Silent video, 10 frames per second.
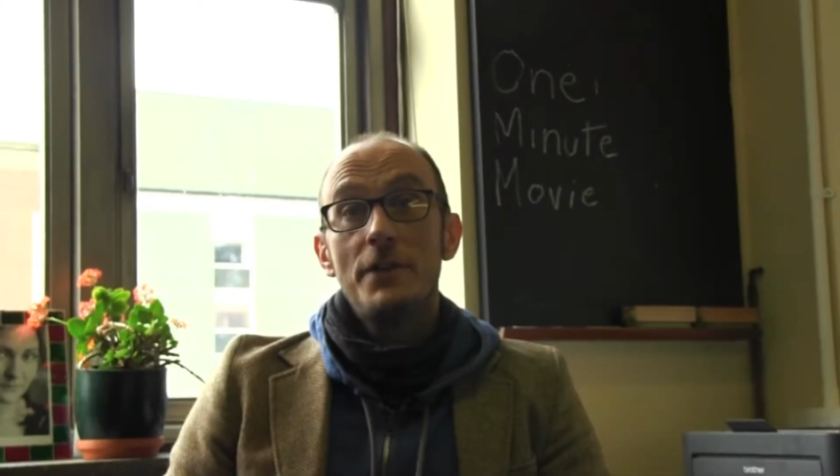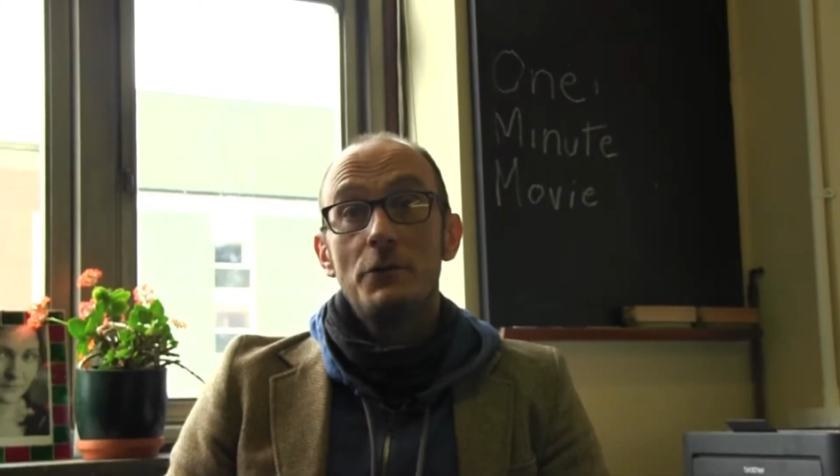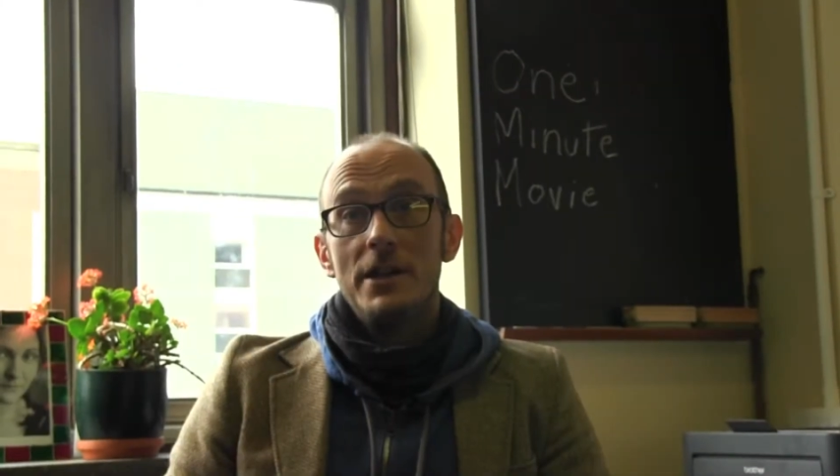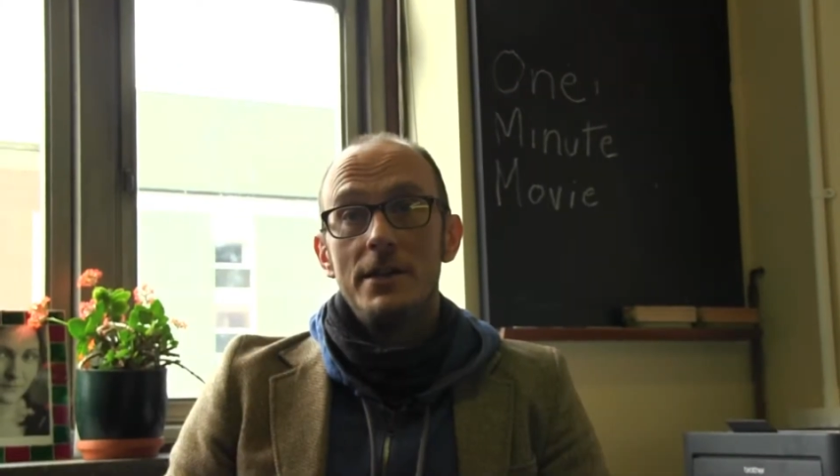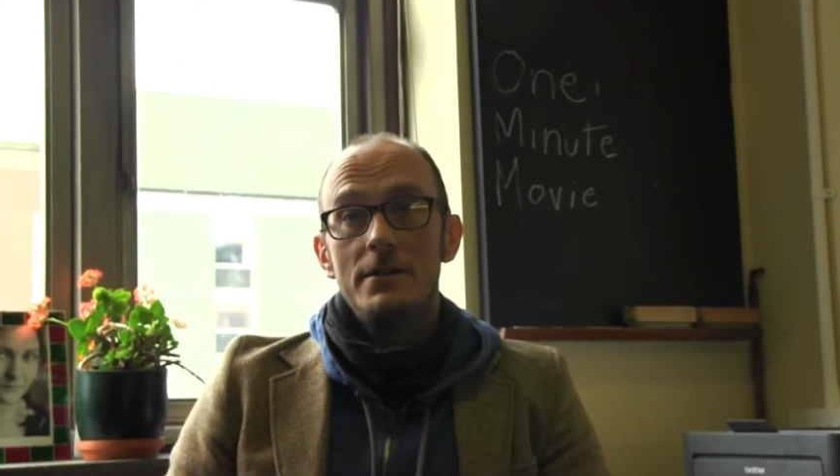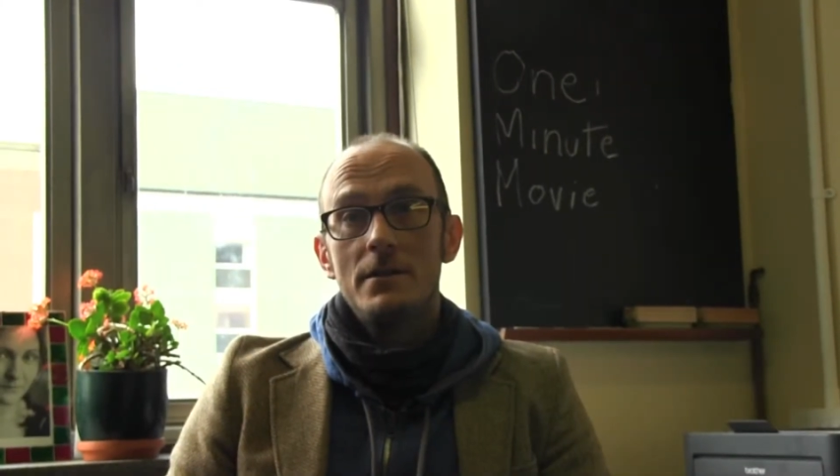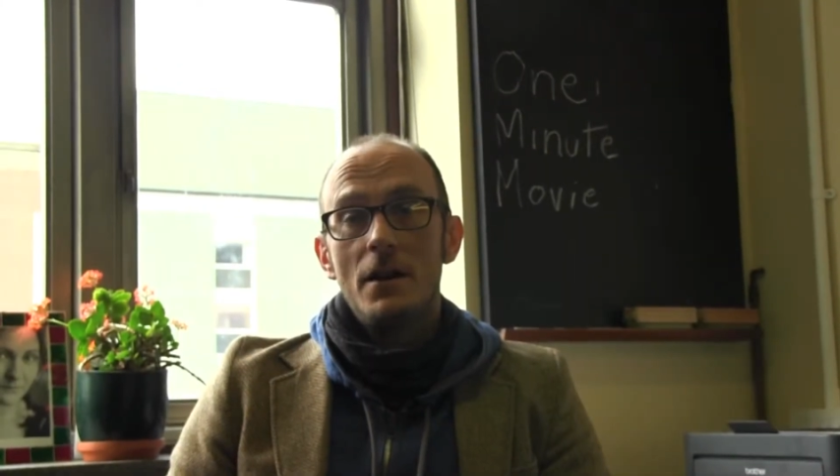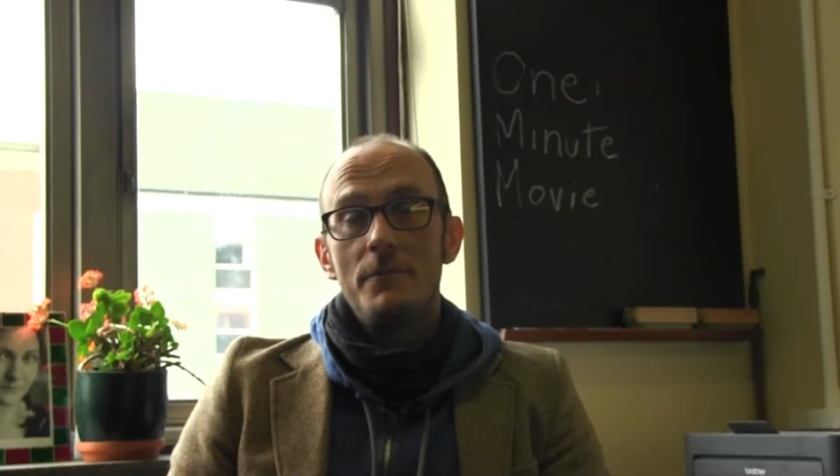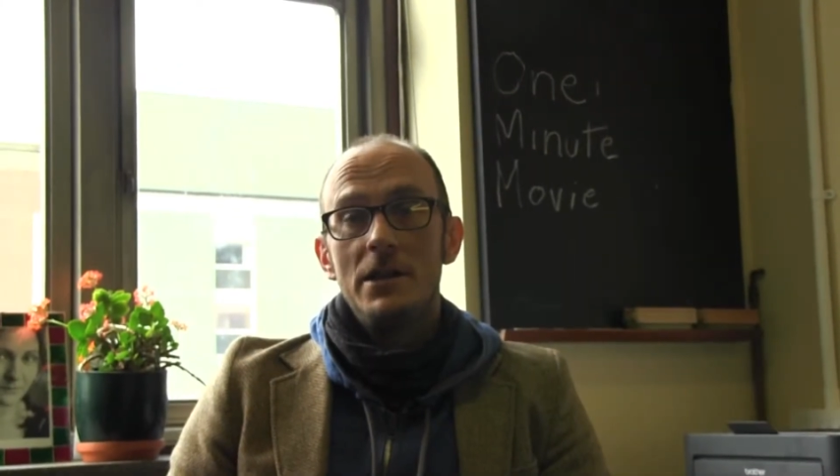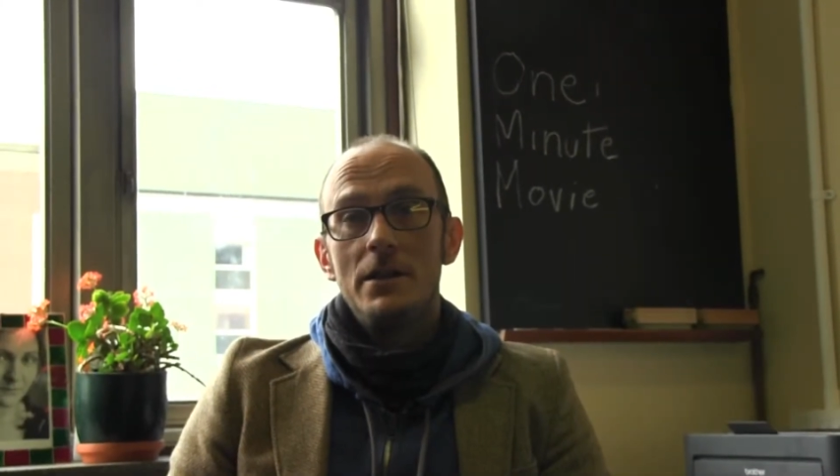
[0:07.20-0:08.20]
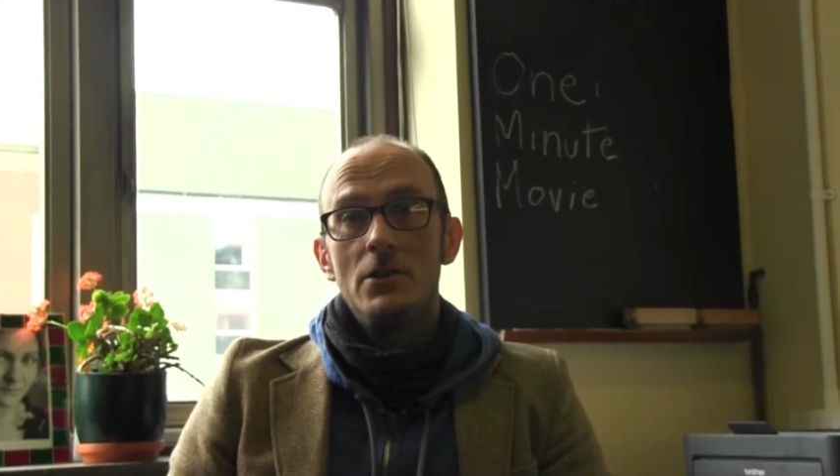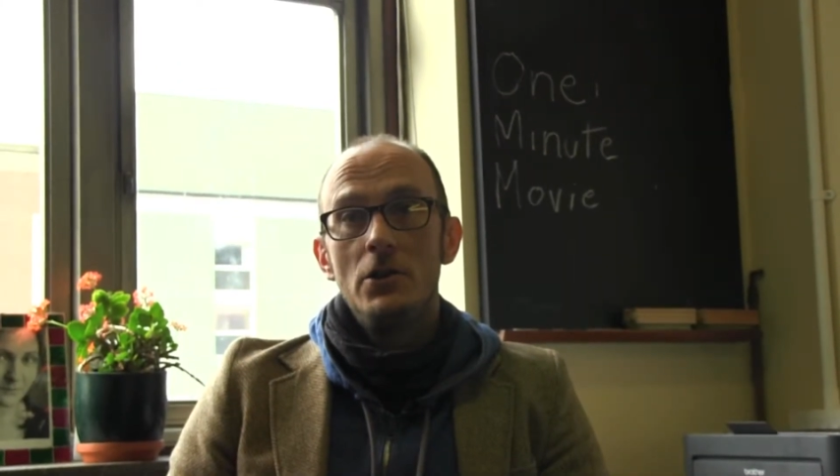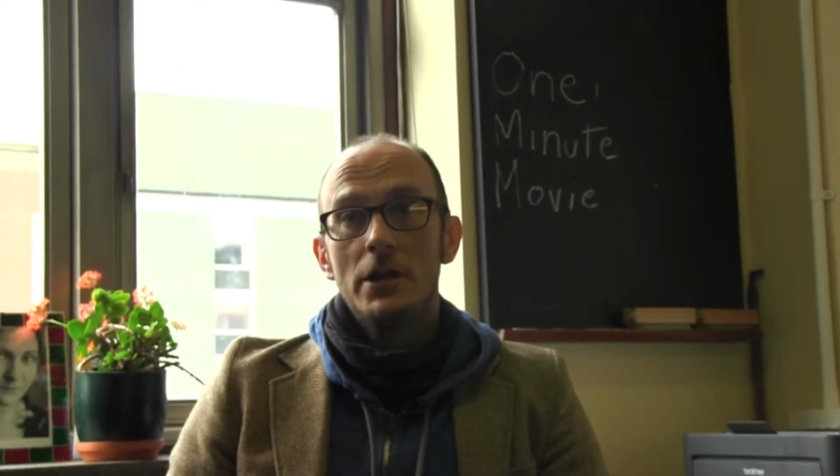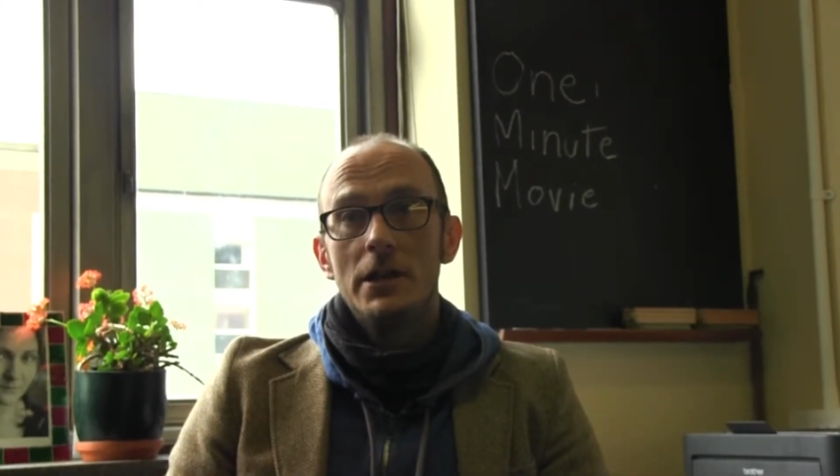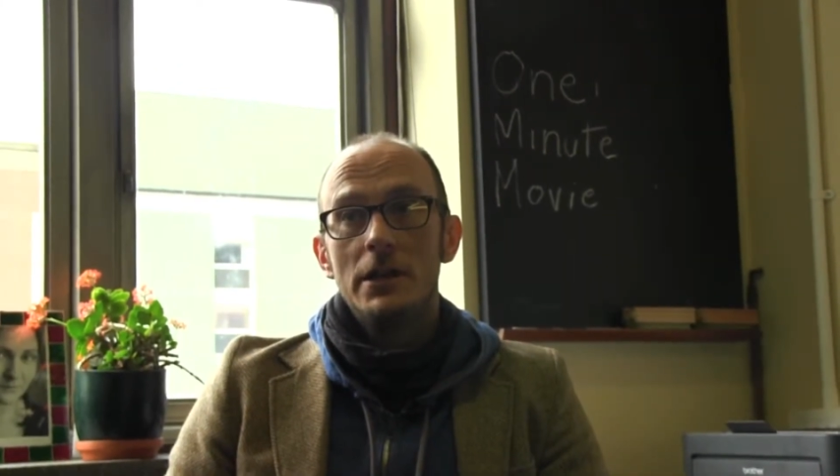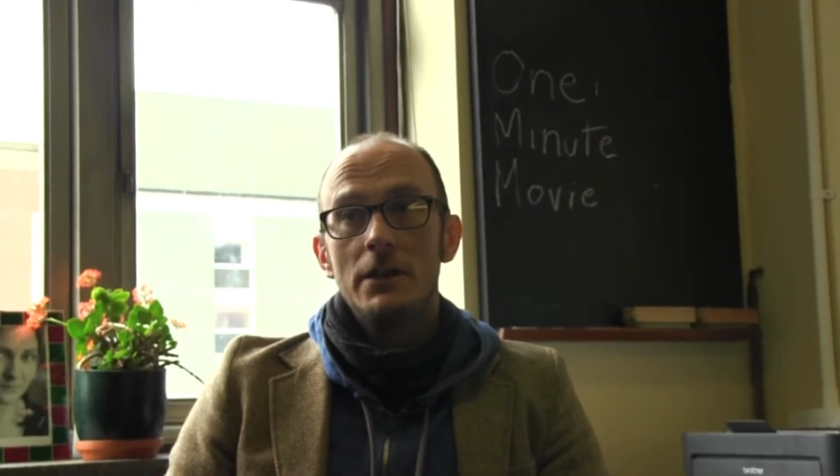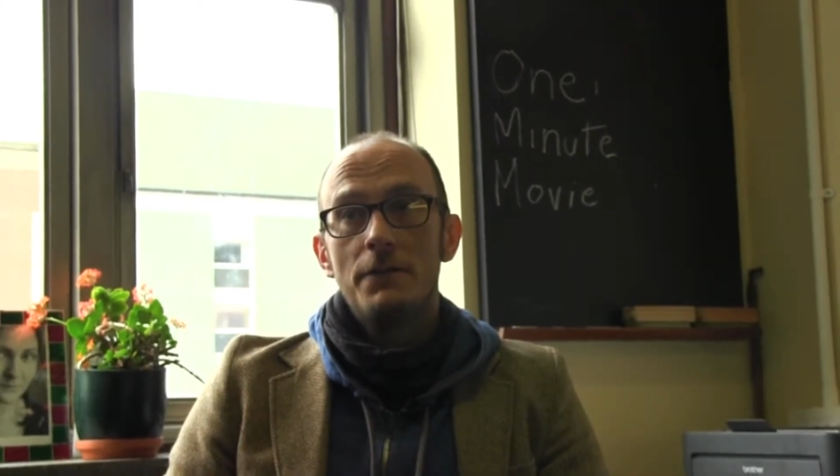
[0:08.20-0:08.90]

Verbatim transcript: several years I've been looking